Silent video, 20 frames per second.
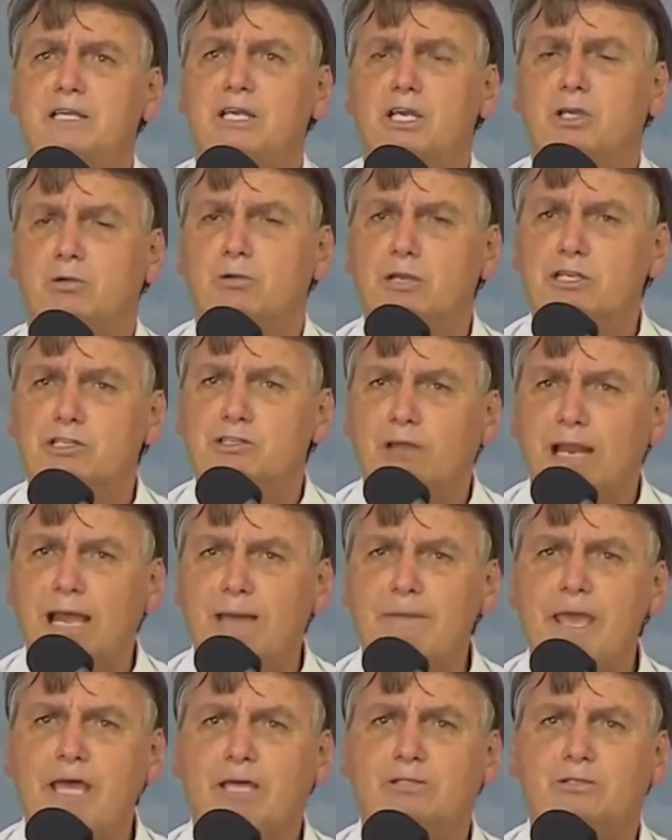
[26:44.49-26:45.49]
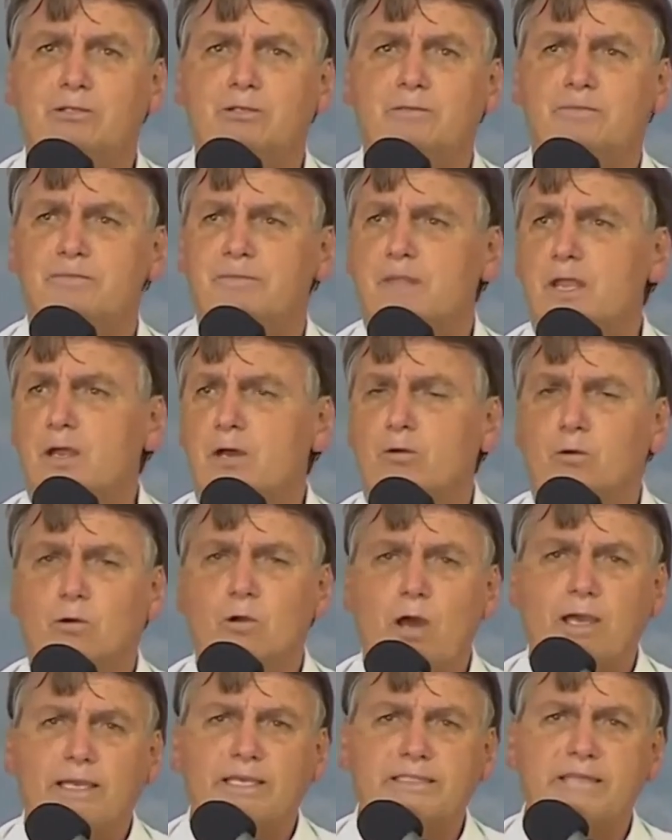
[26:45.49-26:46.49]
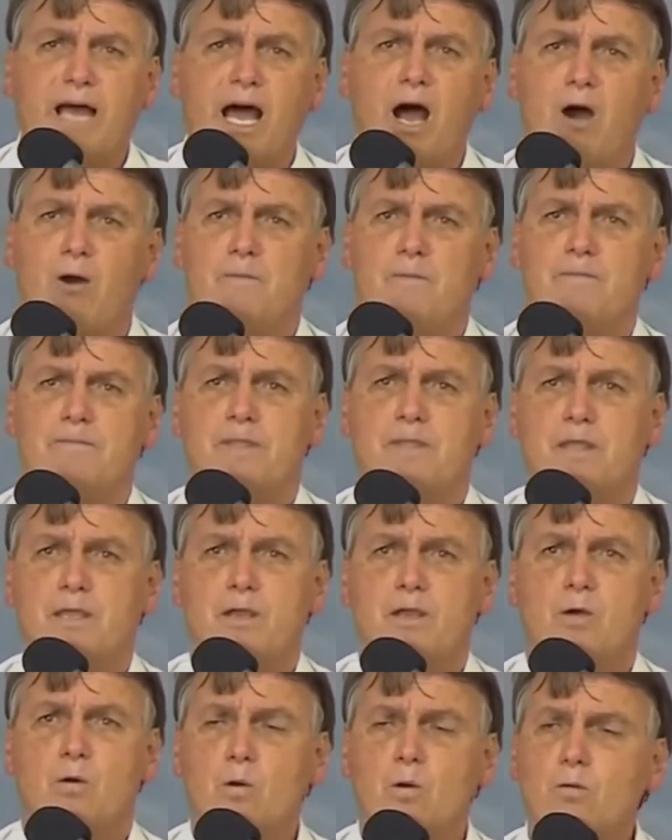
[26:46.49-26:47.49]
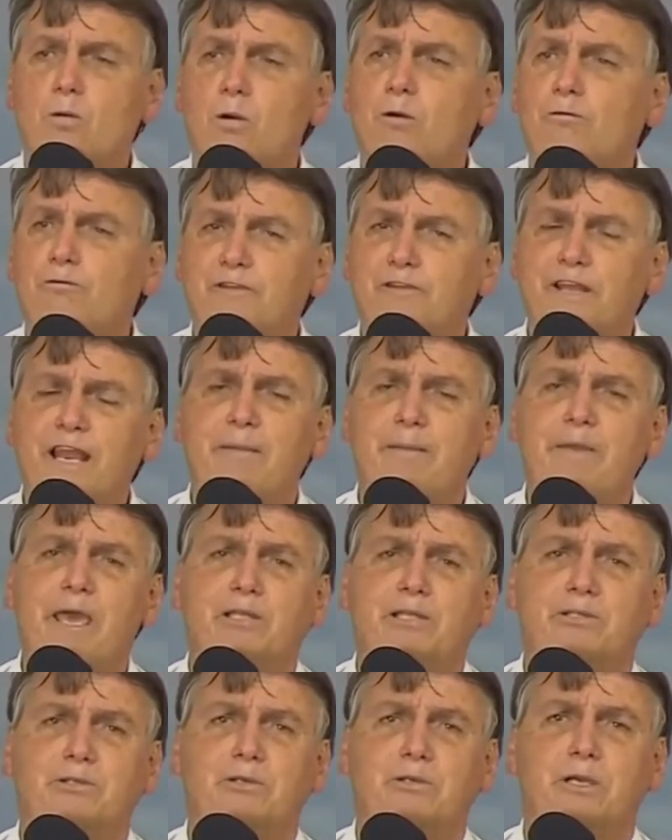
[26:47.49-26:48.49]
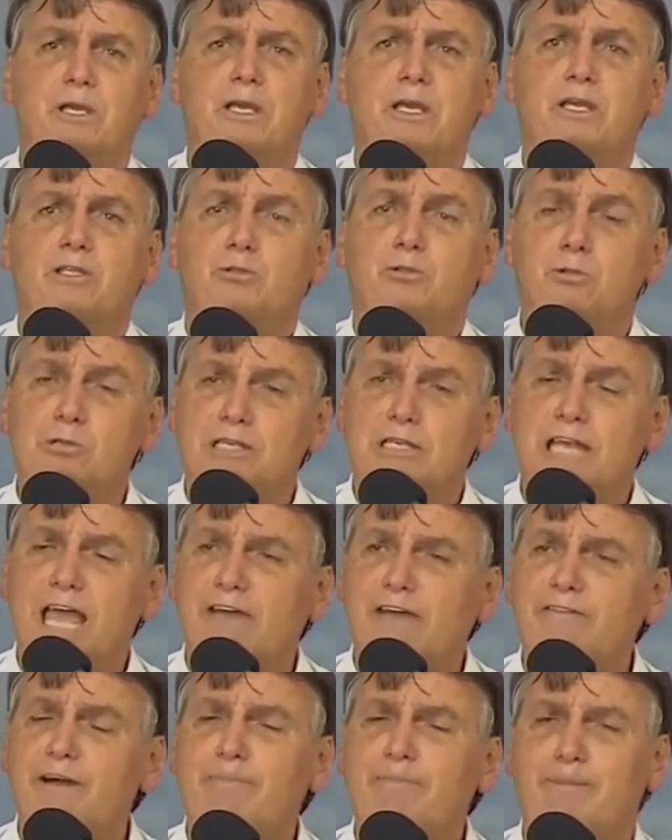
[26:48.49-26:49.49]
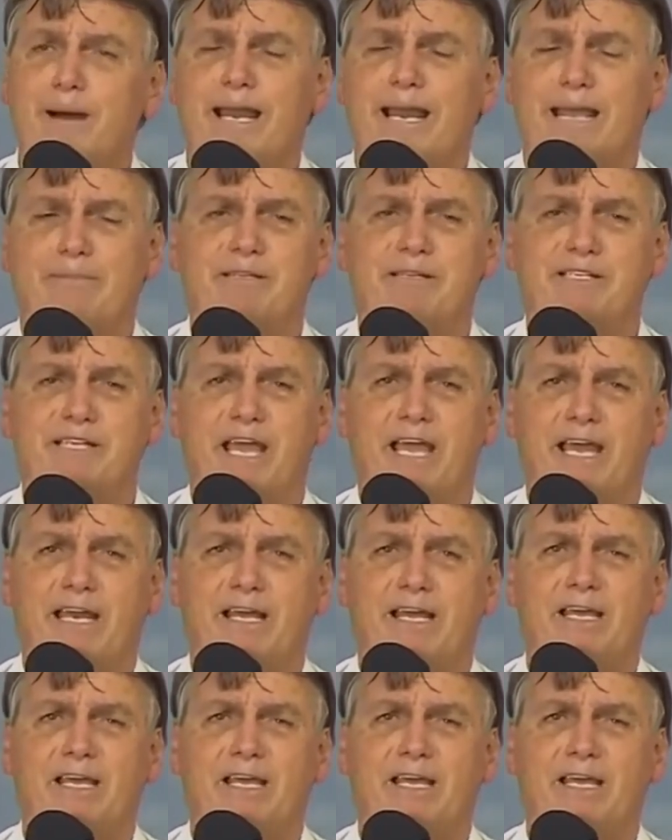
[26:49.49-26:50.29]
You must understand that isolation, lockdown, and confinement leads to destitution.